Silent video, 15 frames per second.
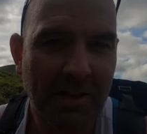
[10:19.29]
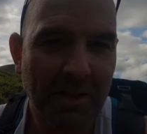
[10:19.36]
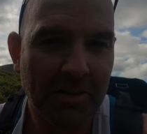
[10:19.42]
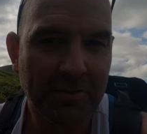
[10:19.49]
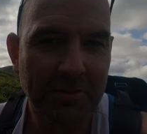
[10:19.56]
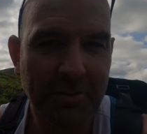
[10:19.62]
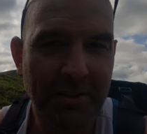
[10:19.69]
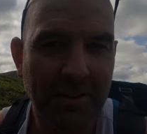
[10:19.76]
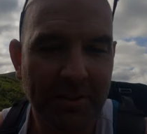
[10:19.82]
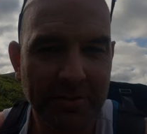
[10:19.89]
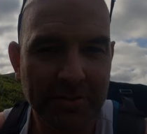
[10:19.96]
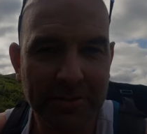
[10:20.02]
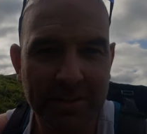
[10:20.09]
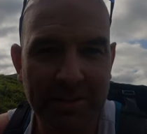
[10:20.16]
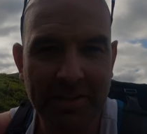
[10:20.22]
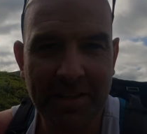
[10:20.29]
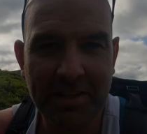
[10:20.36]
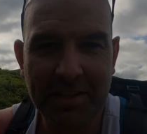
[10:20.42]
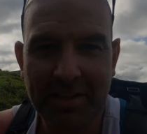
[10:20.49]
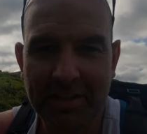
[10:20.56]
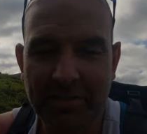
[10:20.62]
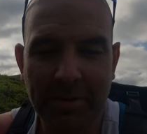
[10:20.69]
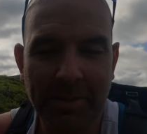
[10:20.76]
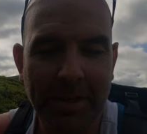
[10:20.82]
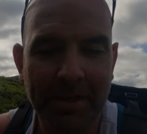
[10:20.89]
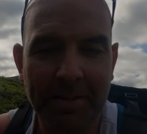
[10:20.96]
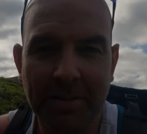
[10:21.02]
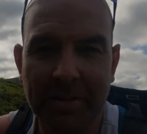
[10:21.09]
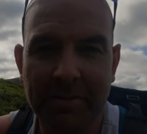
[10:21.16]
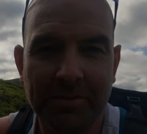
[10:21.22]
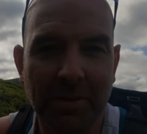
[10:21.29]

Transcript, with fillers: after the footage ended for about another